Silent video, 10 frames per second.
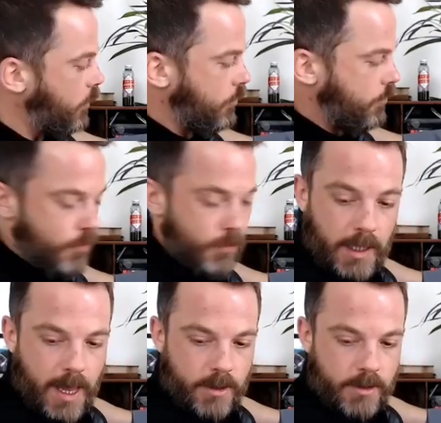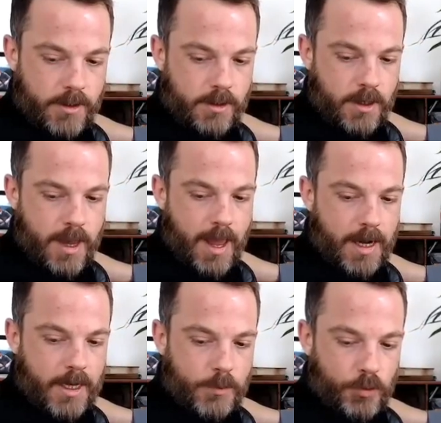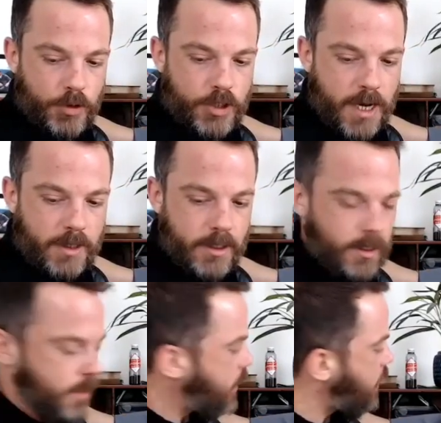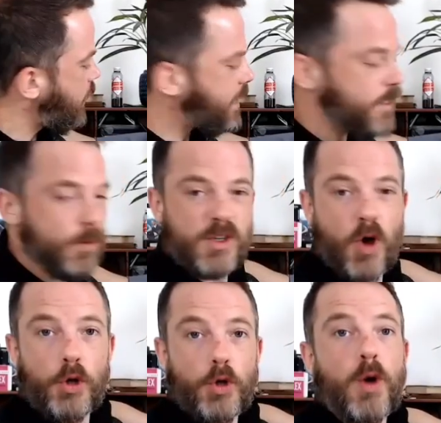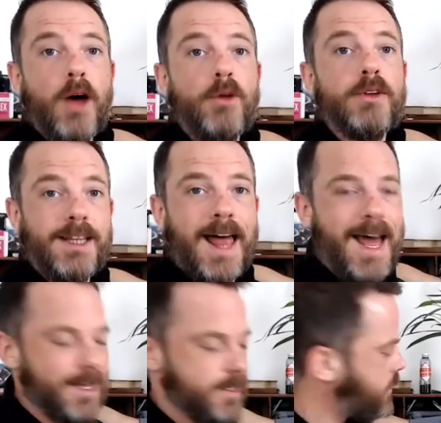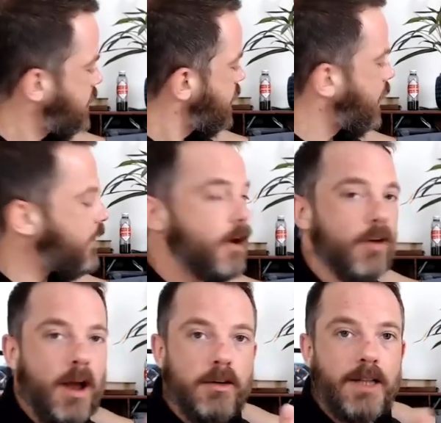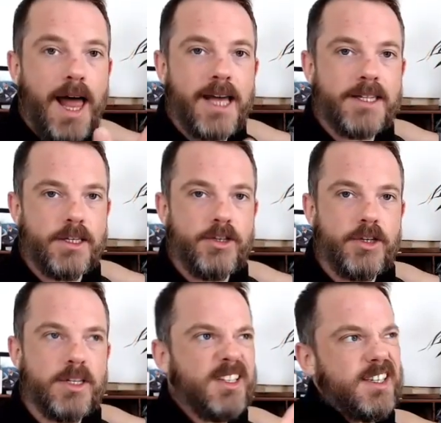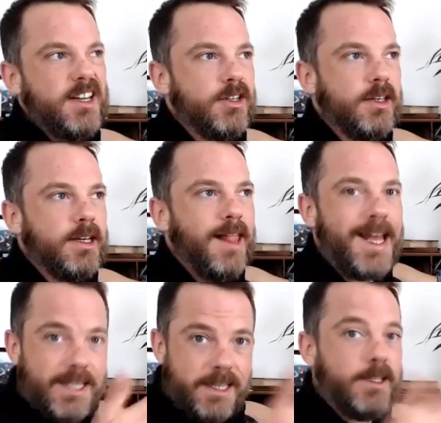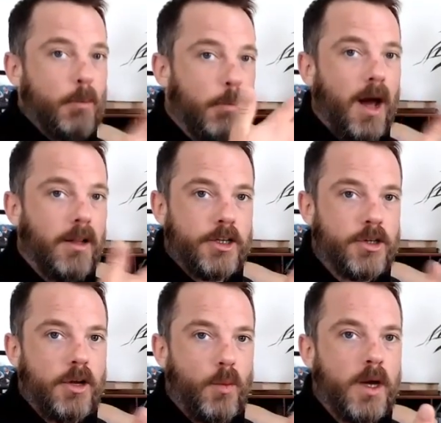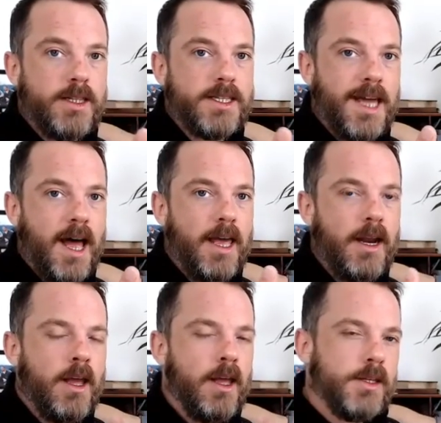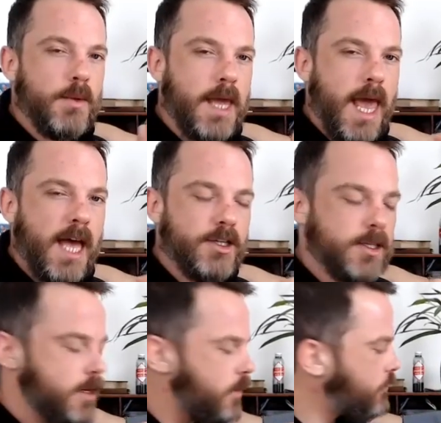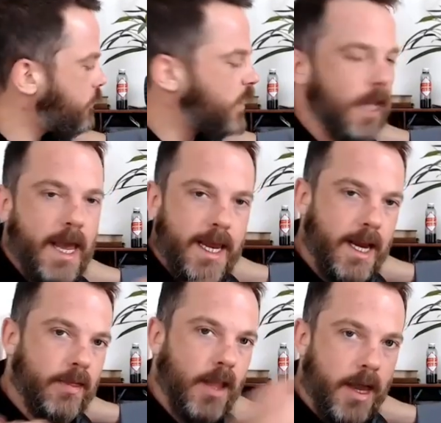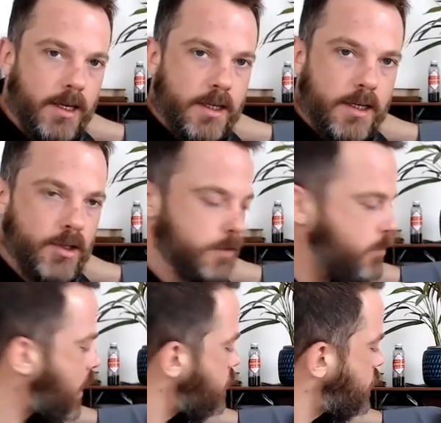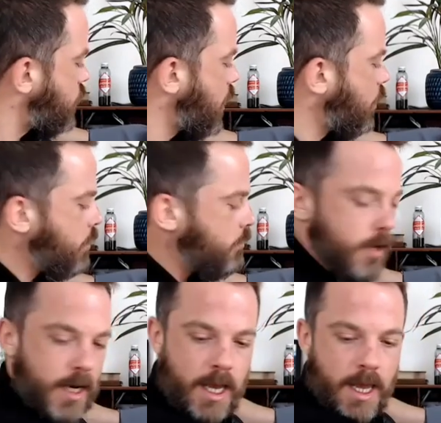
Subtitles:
through the lens, and it's projected against what's called ground glass. And that ground glass is just essentially glass that's been polished on one side so it catches enough of the light and the light doesn't just pass straight through it.